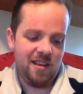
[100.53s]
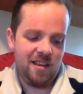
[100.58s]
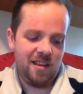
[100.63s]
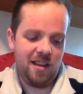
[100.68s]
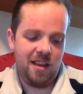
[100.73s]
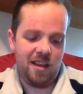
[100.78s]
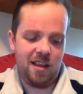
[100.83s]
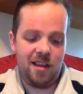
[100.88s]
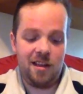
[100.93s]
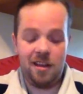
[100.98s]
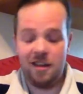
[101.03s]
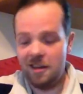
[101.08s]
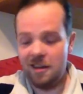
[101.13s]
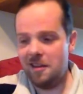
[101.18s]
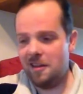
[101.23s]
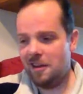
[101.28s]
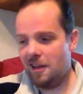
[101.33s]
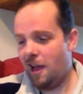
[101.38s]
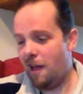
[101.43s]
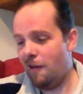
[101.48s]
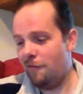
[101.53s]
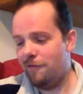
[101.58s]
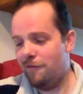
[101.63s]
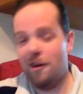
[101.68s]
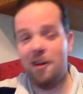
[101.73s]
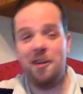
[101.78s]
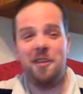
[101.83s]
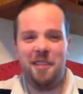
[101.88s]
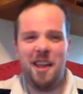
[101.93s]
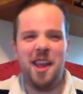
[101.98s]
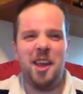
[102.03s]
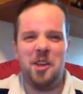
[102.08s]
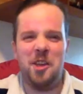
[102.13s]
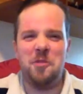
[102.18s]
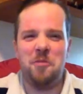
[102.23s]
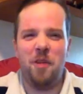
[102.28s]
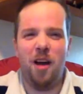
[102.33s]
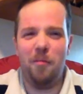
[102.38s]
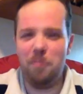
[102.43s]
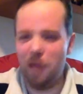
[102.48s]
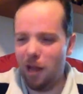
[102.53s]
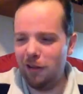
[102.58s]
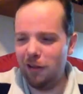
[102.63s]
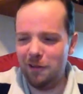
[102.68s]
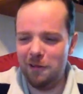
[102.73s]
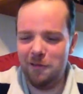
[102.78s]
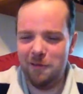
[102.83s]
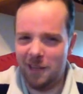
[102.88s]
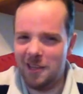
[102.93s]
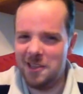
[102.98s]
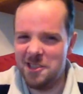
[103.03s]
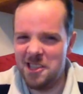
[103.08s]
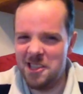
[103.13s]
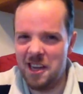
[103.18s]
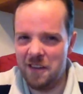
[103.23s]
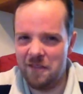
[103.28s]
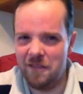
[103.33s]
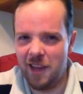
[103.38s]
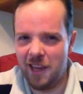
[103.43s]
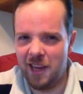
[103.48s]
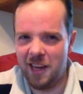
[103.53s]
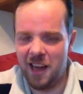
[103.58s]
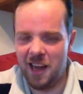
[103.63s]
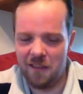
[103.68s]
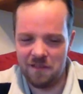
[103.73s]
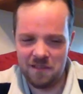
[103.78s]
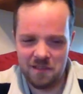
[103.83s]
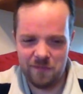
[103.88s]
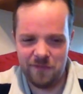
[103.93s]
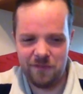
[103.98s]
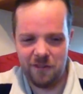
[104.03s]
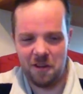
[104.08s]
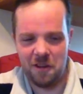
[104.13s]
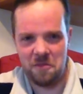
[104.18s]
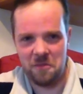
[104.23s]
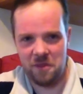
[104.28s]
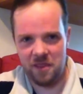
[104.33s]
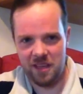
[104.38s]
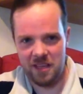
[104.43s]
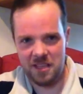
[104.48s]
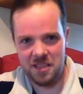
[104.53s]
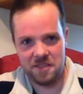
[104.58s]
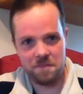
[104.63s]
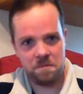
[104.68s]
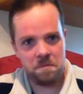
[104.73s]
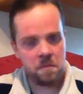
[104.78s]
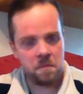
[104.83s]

Yeah, have fun. Thank you, Rob. I'll see if I can have some fun with this.